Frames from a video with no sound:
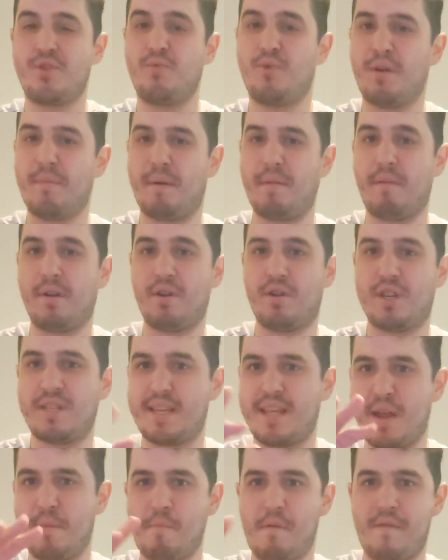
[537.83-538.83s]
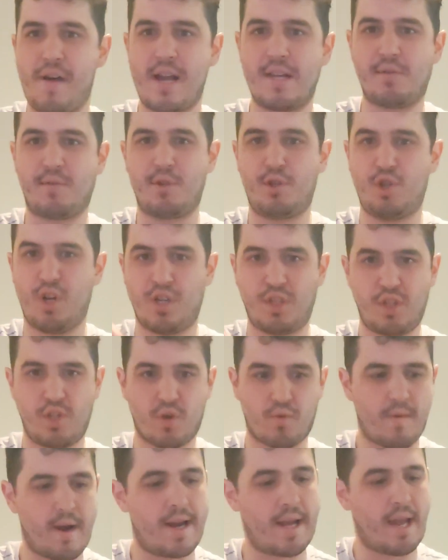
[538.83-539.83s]
You want to be able to just improvise with just
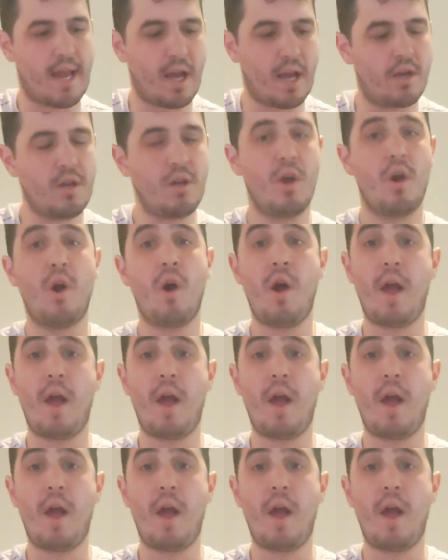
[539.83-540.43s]
your right hand